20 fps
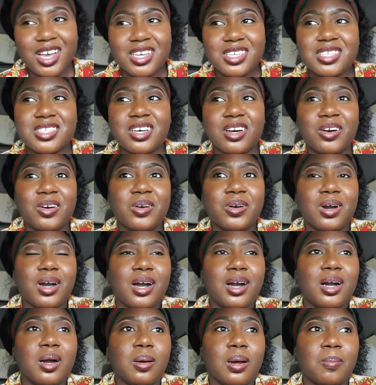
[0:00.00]
so uh,
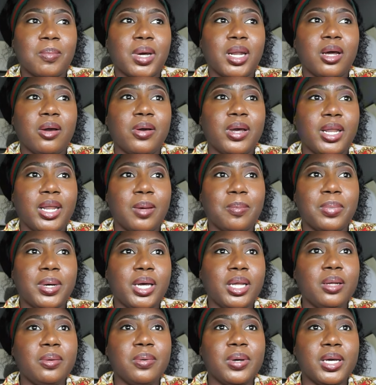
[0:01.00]
i'm gonna go get it but
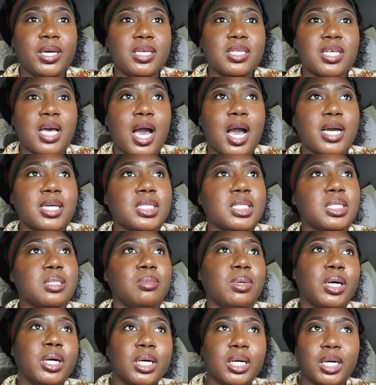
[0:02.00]
anyways i
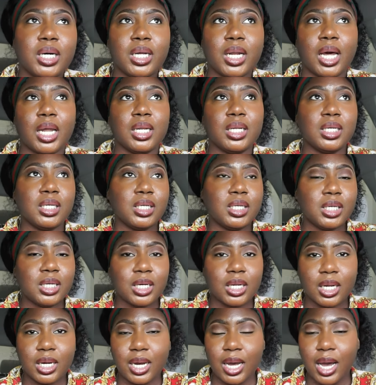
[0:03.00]
smell good i look
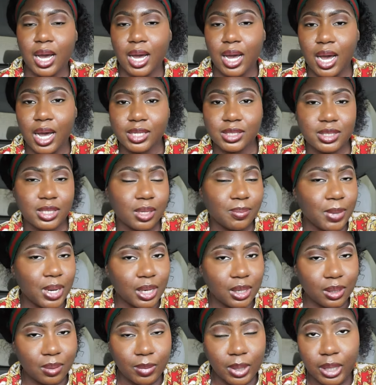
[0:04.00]
good i got i did my
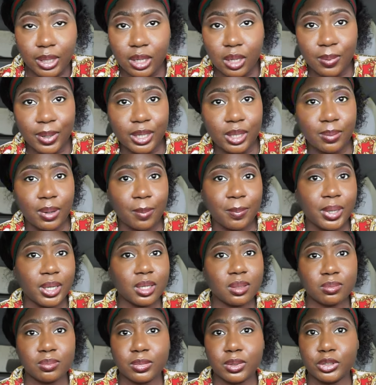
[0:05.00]
little makeup i did my
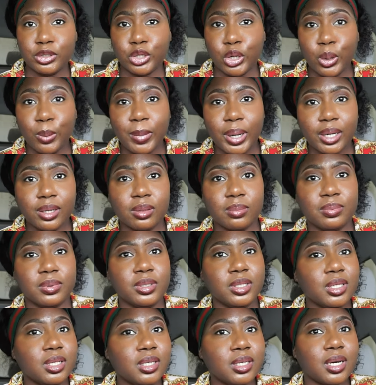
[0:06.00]
makeup no makeup
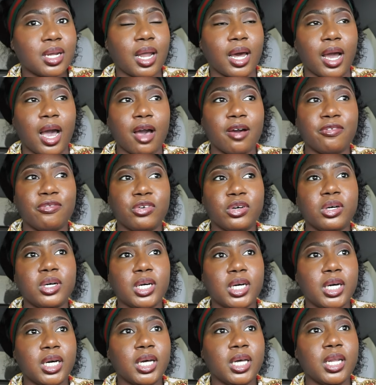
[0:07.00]
look like i feel
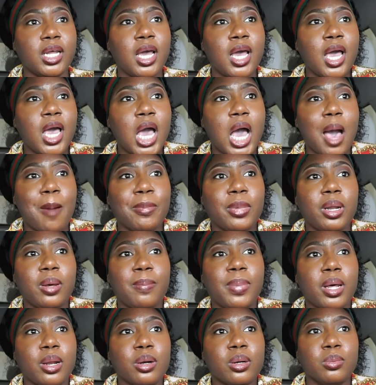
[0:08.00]
good i'm in a
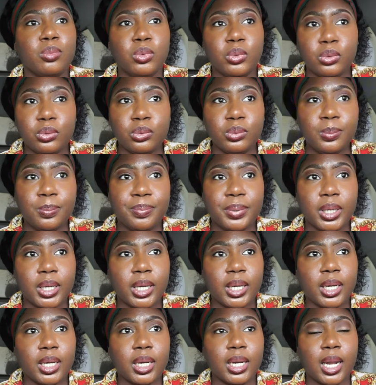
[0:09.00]
better mood
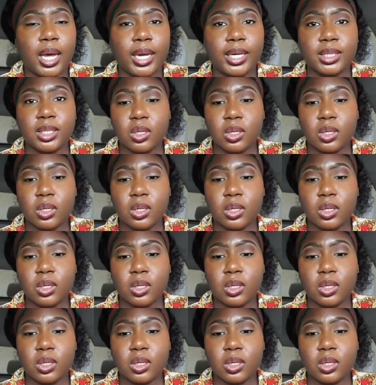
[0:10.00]
but like